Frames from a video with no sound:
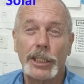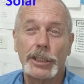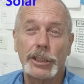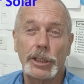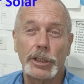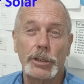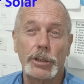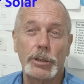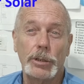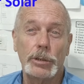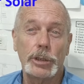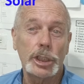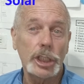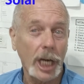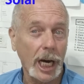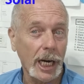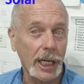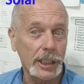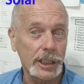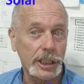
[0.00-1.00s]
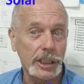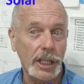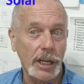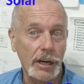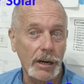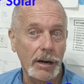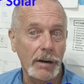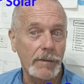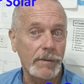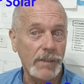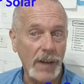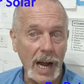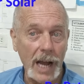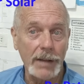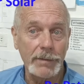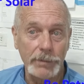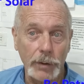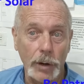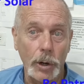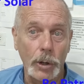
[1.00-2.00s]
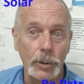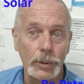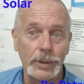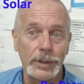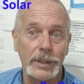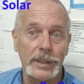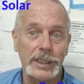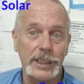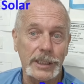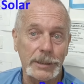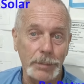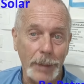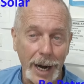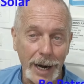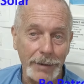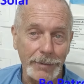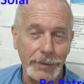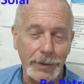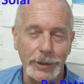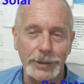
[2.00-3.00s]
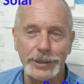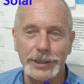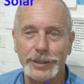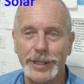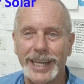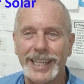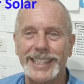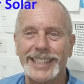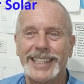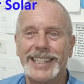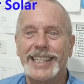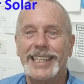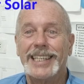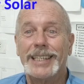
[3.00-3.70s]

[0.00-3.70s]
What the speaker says: to charge their 5-volt smartphones, right?